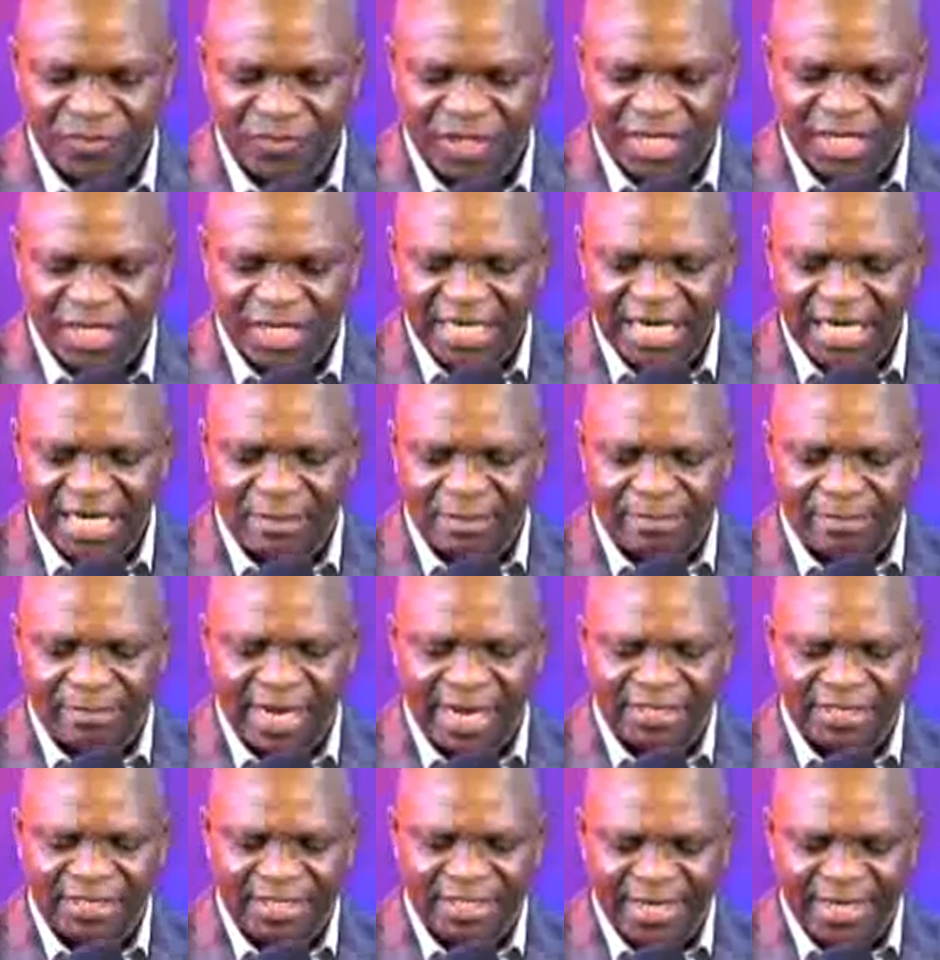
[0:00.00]
In the
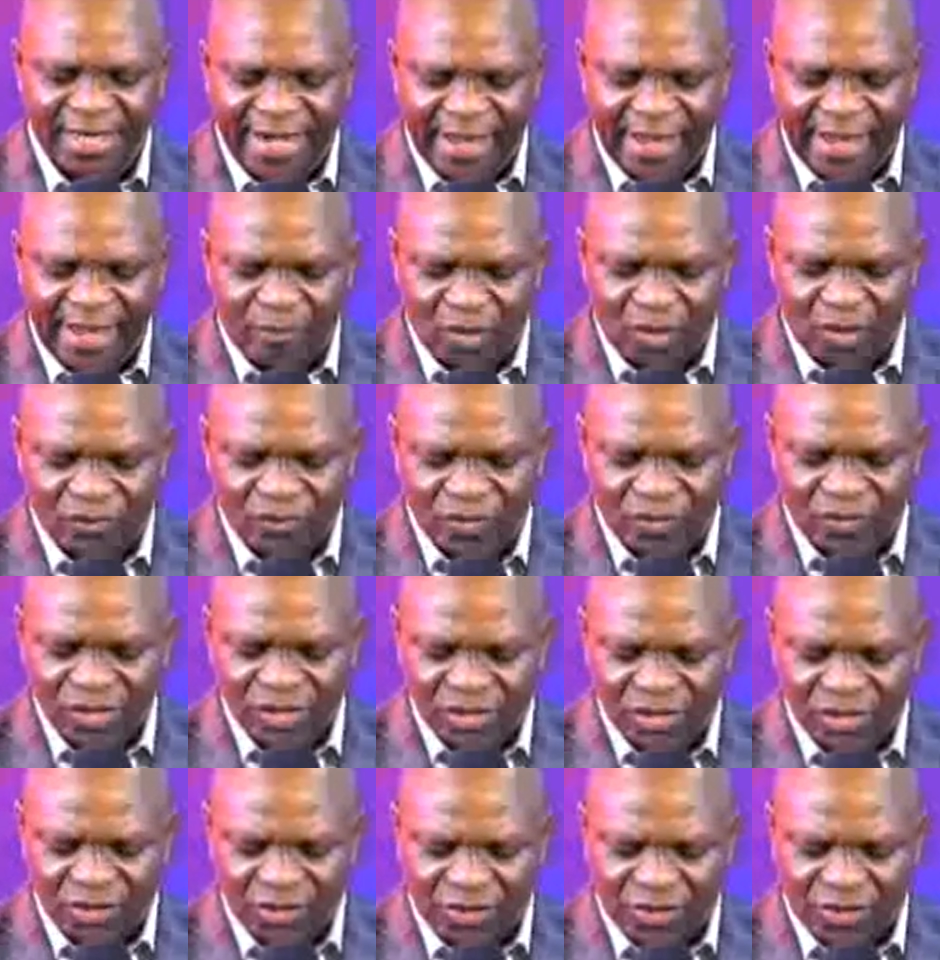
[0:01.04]
mighty name of
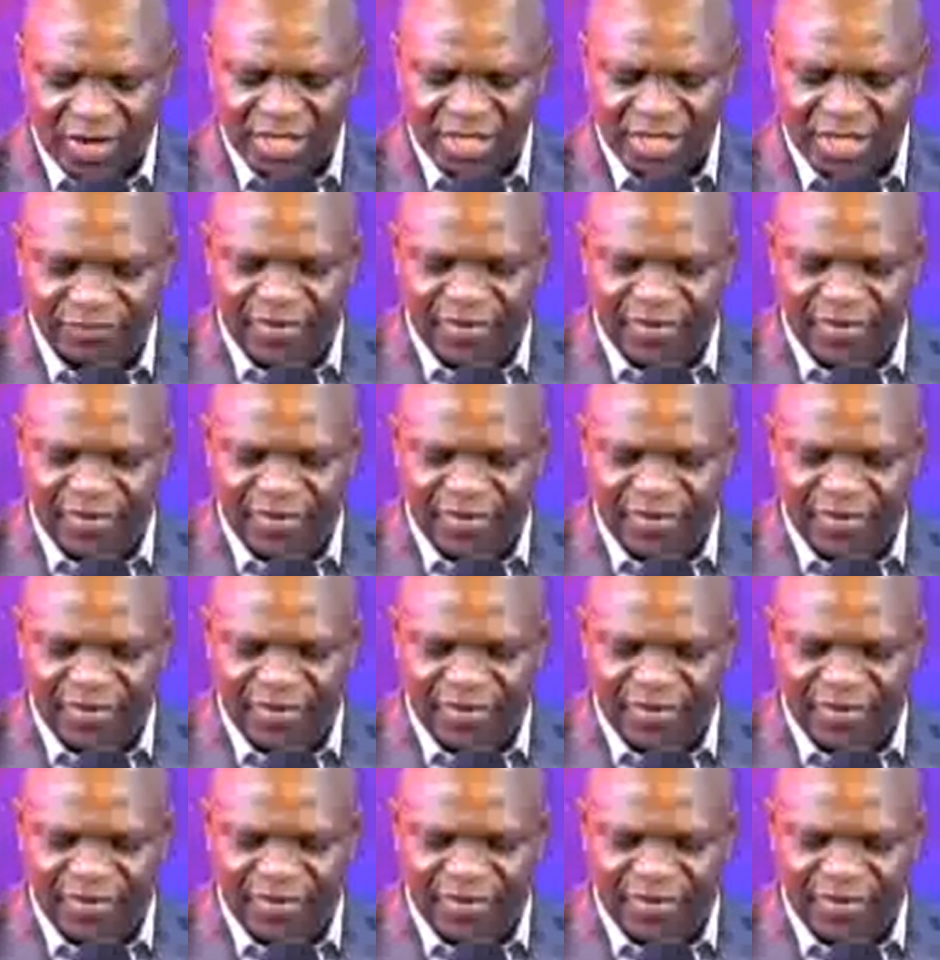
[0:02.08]
Jesus Christ.